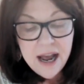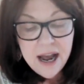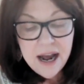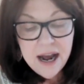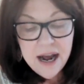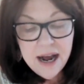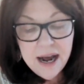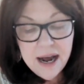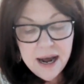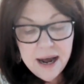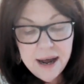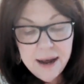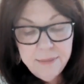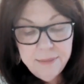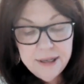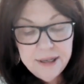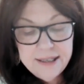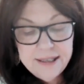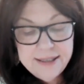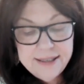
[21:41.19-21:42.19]

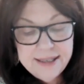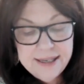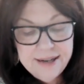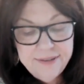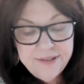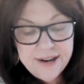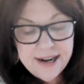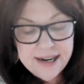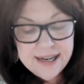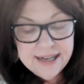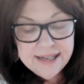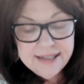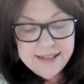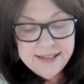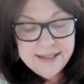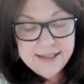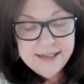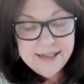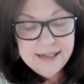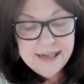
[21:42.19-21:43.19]
Let's see if I can
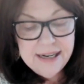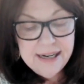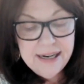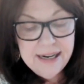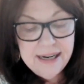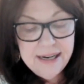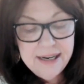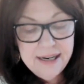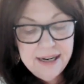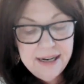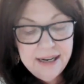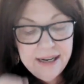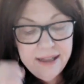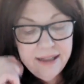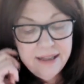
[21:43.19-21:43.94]
see